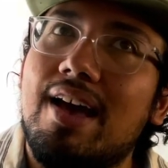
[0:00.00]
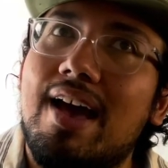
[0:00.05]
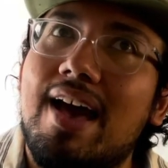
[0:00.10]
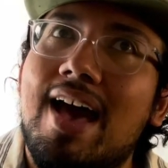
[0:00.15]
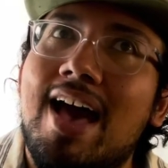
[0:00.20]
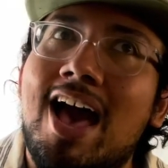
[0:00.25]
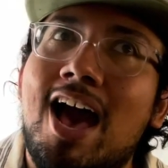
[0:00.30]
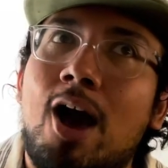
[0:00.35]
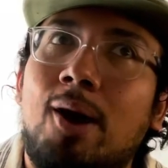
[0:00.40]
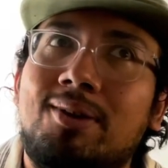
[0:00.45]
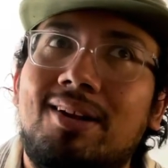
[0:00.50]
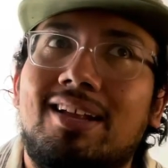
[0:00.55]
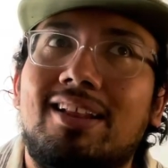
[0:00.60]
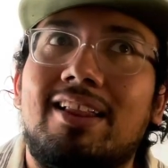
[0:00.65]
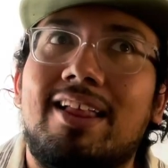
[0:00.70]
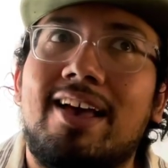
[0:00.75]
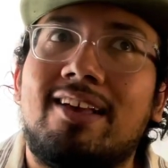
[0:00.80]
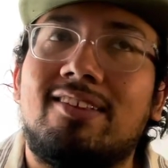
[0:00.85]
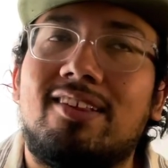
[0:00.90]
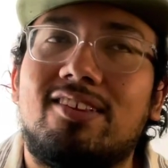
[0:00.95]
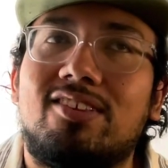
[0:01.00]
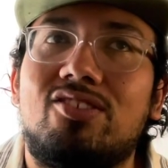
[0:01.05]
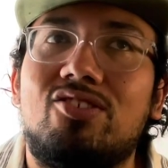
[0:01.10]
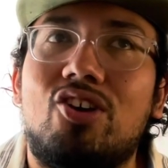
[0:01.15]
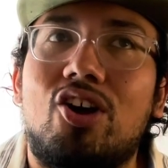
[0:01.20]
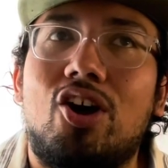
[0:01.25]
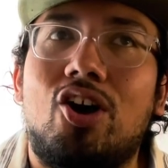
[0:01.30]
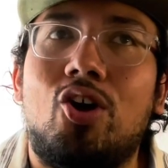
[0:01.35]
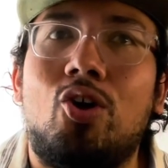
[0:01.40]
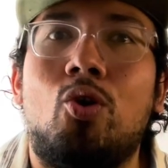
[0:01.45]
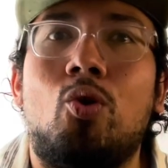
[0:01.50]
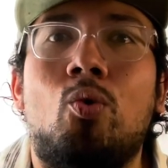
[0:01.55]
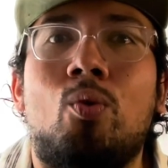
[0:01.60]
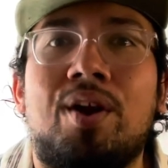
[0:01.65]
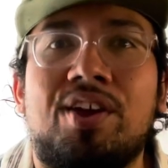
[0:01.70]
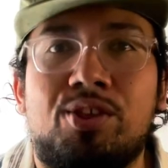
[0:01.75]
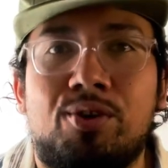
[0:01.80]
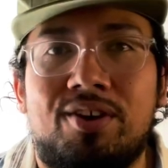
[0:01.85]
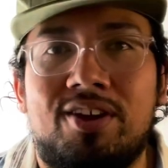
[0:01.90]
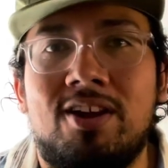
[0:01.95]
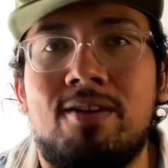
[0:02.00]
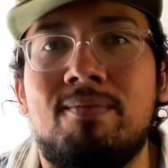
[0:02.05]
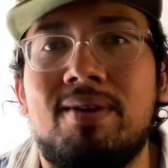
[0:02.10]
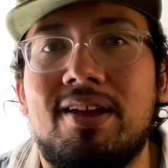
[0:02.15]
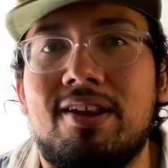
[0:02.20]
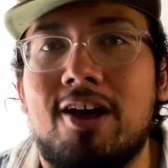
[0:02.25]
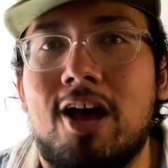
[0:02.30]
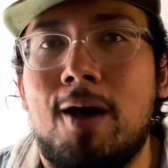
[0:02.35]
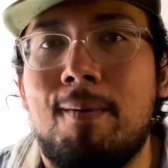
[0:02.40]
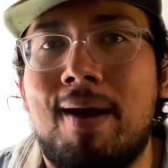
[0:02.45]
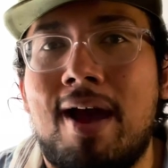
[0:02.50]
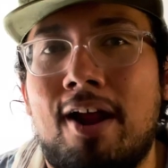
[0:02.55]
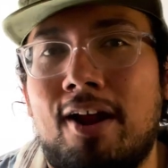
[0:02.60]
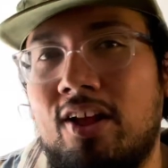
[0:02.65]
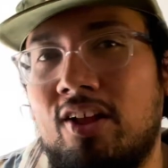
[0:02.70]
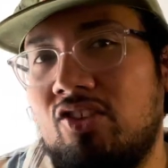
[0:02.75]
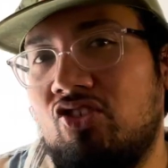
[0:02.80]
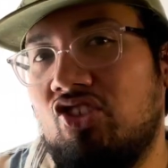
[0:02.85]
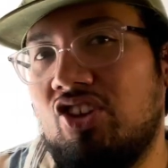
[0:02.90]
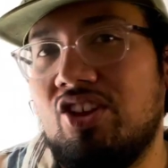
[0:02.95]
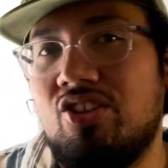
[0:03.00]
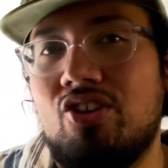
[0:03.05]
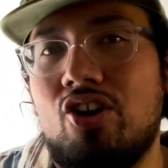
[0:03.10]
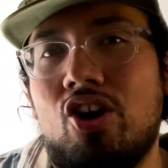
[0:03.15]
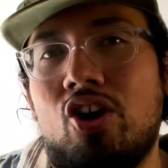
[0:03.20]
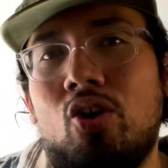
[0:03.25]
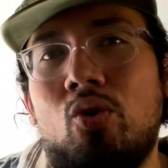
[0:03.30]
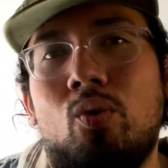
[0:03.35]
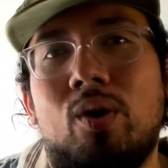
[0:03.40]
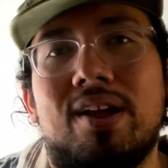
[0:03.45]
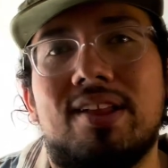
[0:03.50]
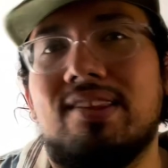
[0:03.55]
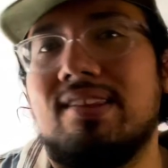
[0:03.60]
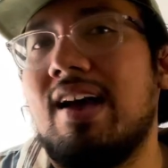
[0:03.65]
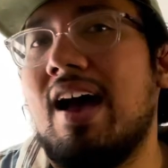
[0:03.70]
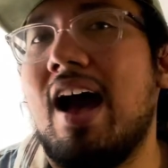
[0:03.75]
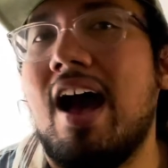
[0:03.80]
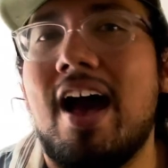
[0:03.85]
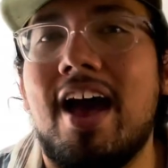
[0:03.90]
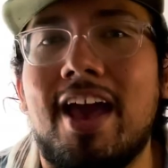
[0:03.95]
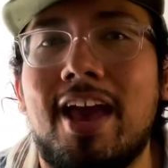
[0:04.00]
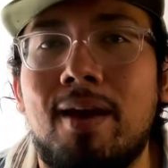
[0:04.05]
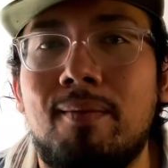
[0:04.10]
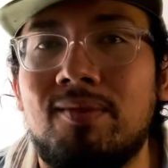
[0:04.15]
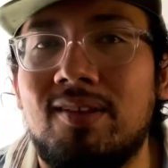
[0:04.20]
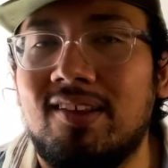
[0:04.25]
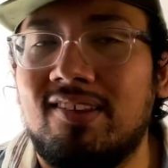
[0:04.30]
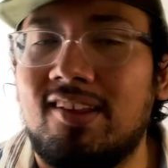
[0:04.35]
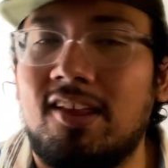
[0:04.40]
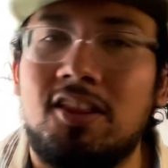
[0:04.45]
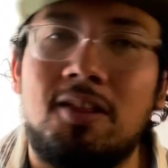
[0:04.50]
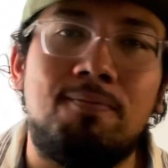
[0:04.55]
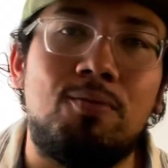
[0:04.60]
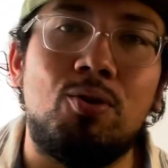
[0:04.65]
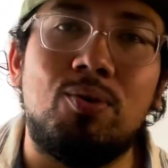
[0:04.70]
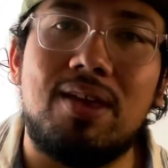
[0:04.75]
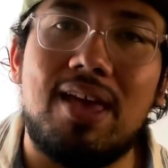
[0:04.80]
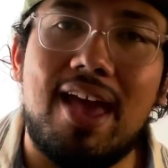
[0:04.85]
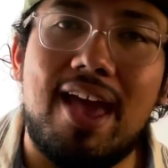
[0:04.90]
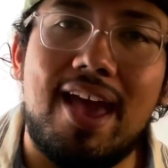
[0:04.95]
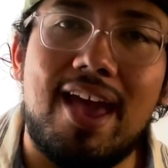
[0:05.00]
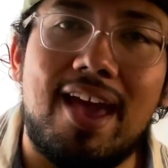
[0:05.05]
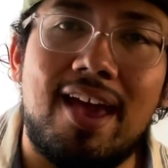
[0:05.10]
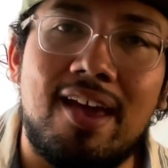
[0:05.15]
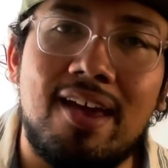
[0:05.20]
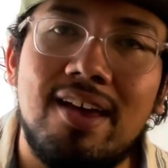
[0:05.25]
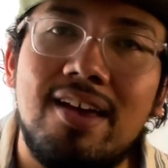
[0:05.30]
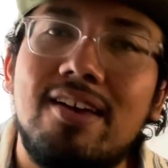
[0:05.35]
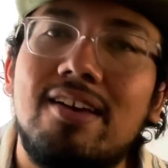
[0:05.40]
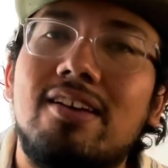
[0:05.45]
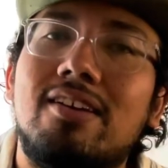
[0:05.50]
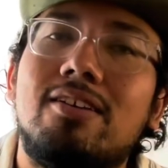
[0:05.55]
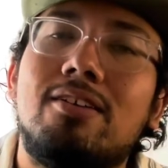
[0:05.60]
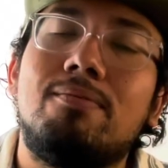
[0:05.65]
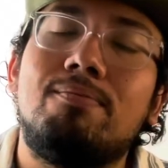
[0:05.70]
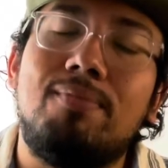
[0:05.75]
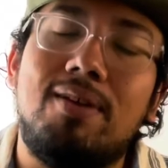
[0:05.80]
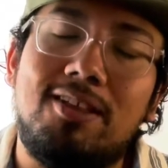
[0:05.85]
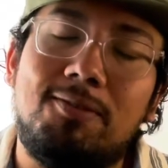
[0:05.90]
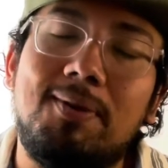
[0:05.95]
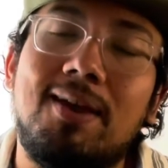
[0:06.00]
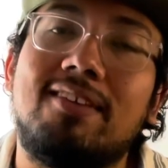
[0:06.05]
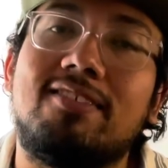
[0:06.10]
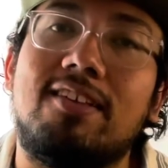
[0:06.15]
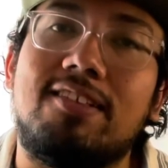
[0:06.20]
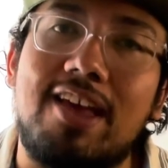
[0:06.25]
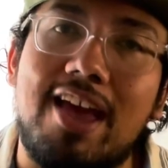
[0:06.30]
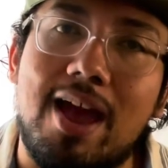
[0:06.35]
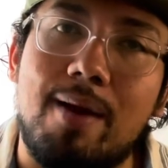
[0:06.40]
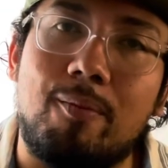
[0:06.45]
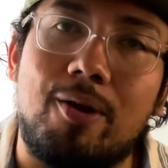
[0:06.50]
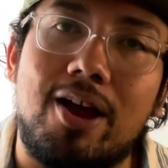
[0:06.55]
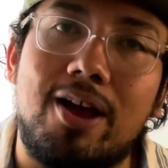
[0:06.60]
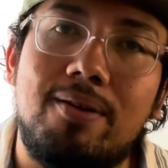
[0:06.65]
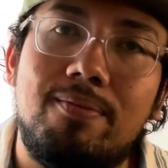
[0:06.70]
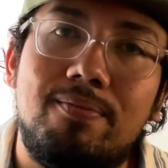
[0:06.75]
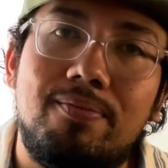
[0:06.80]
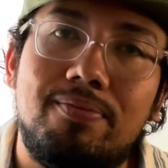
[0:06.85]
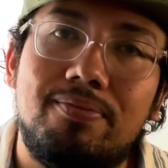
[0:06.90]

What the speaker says: how did Alexis know where they're going to meet up? How did she know what time to send the bouquet? It's because of Tamara.